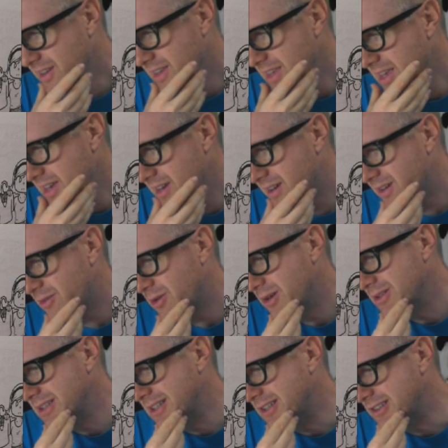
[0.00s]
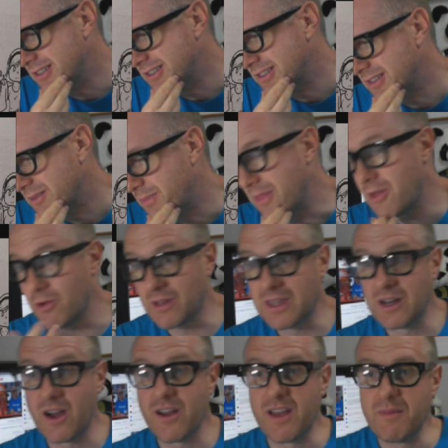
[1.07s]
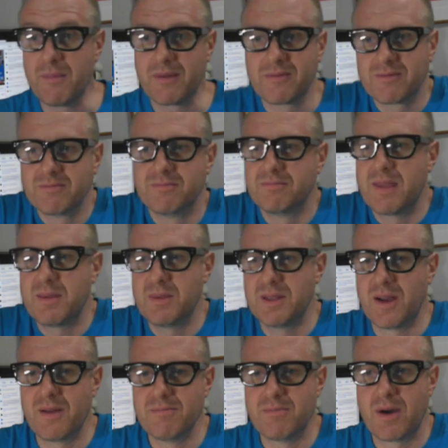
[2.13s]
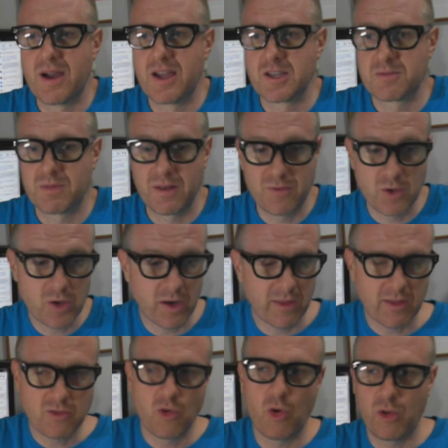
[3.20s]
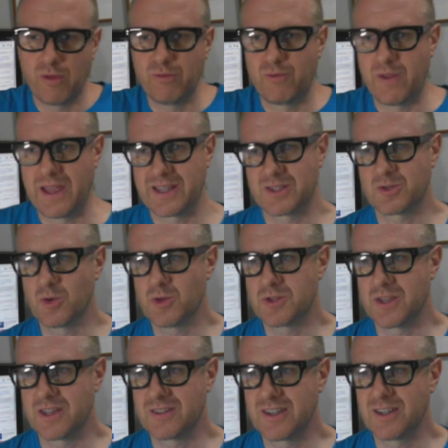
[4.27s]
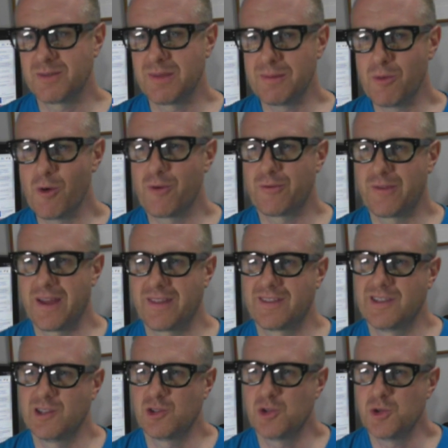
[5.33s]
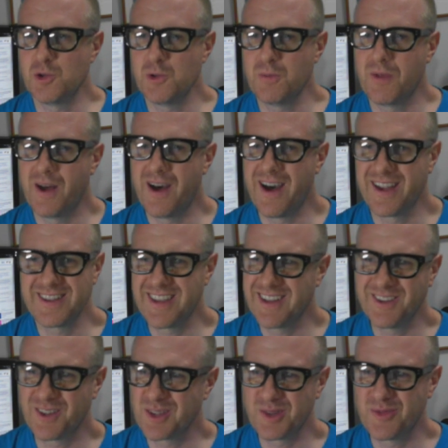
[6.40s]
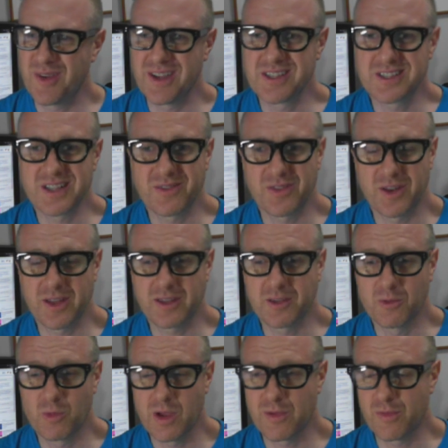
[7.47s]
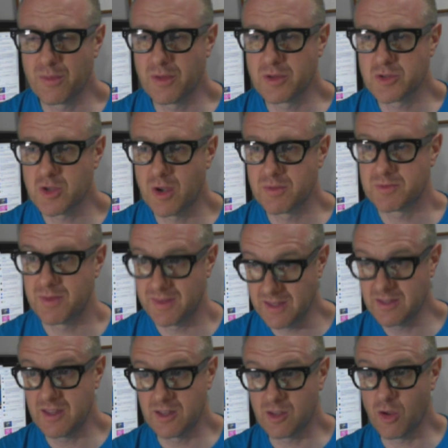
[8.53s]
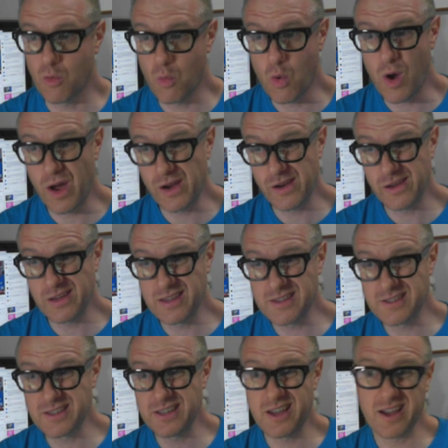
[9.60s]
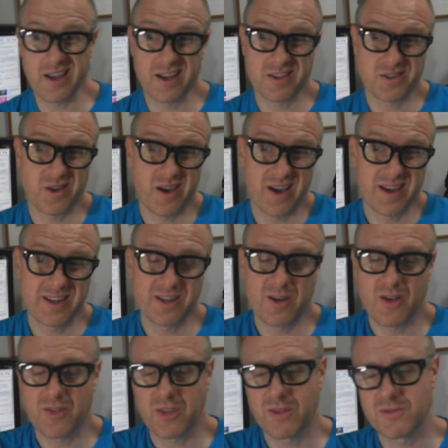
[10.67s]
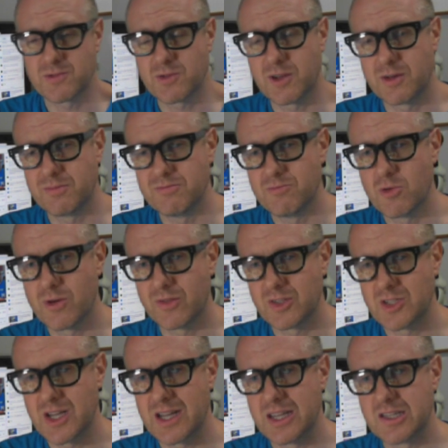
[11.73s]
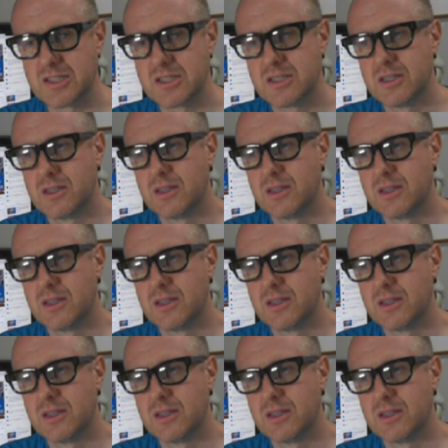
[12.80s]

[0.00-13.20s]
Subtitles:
Yeah, well, but there again, maybe I'm biased, but if you go to the tall and fat stores, they tend to be more fat than tall. I tend not to find stuff that I can wear from those shops, but they tend to go wider easily. So I don't know. I think you've still got more of a chance.